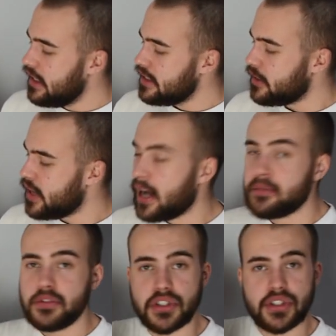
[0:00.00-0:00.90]
So yeah,
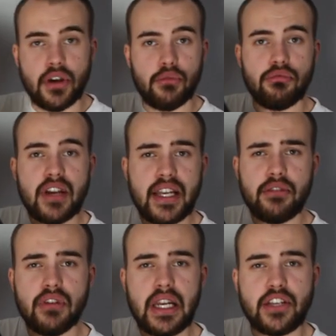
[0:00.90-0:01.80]
just
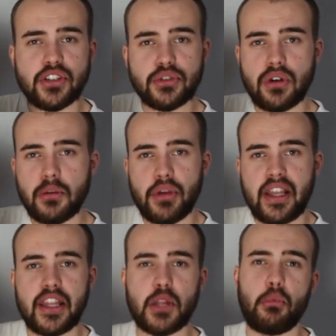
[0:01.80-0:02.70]
really, really strong
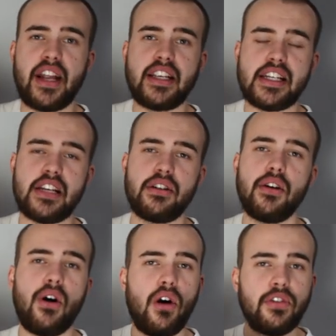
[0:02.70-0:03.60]
Pinky in the Brain tea. You
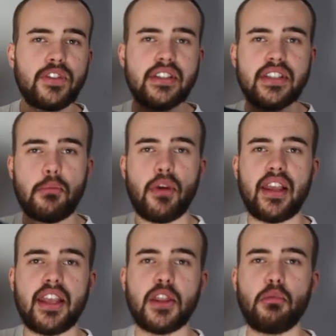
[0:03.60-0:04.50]
don't often see
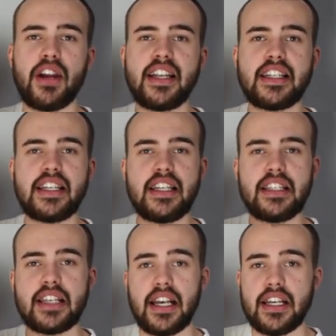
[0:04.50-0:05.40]
Pinky in the Brain
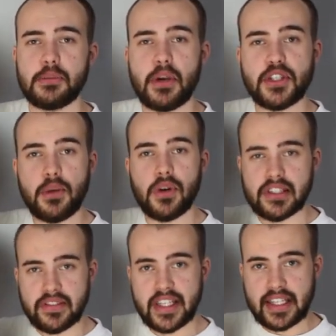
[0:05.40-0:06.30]
teas, especially
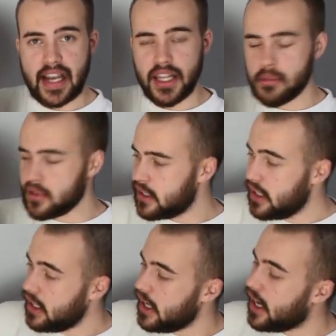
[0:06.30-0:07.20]
ones of this caliber,
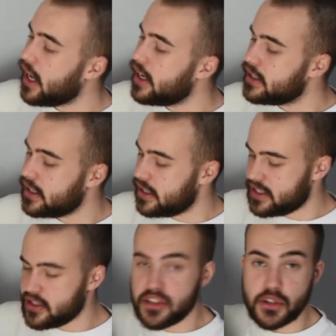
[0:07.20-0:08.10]
and uh,
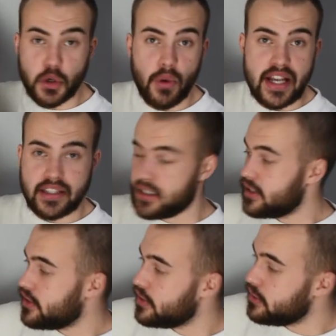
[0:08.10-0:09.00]
this is just a great
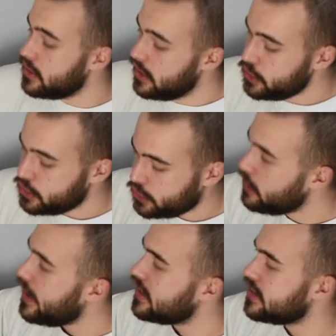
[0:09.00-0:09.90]
size too.
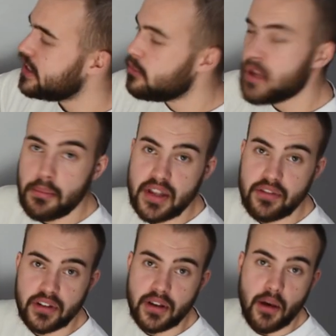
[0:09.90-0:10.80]
True XL, maybe
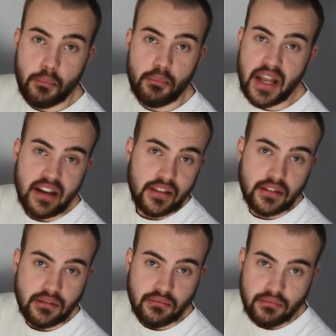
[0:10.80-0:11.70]
even bigger
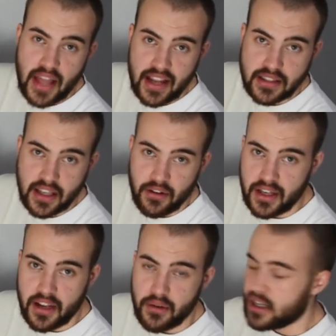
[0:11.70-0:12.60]
than XL,
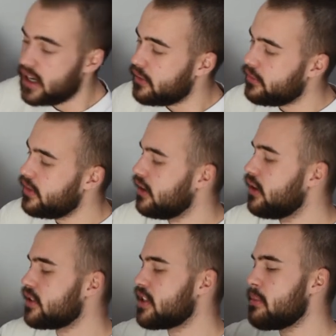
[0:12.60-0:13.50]
you know, it kind of
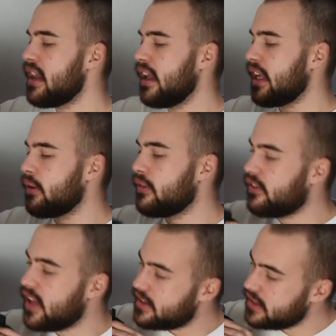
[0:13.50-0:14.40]
looks to me like it would
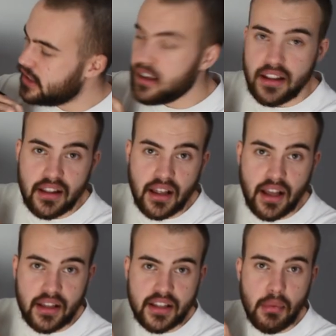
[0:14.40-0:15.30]
fit
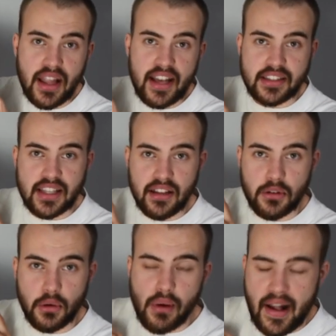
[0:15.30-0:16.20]
uh, double XL
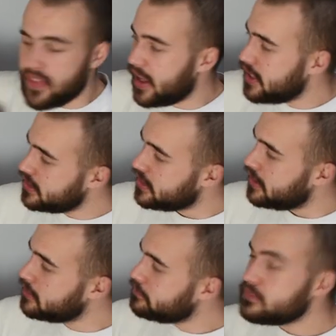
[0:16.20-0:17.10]
or around there, so
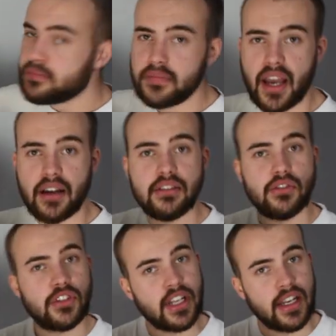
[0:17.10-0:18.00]
yeah,
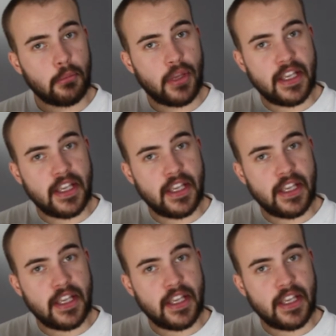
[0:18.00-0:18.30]
stunning